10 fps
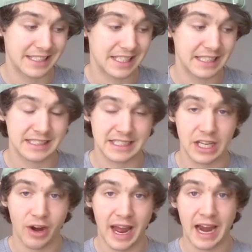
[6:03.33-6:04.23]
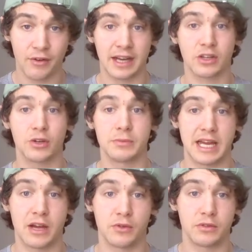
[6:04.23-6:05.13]
you can see your heart rate come
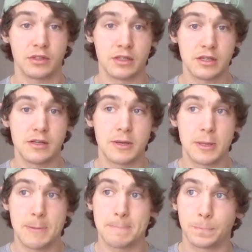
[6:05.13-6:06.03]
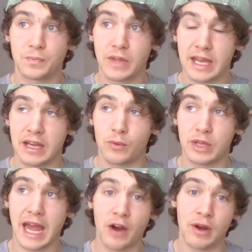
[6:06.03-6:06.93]
down
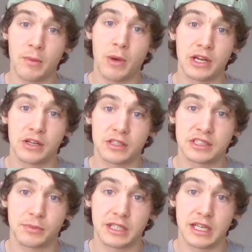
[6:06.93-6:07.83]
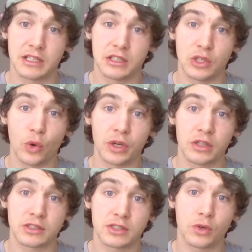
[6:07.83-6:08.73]
with a heart rate monitor or something, and you know you're
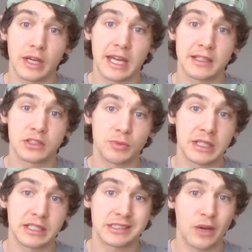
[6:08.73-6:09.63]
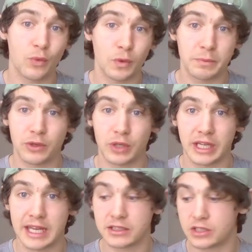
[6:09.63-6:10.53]
good to go again in 2 minutes. I wouldn't be going
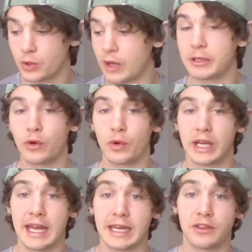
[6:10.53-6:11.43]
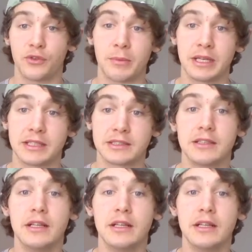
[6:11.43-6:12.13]
again in 2, I'd be going again in 3 minutes.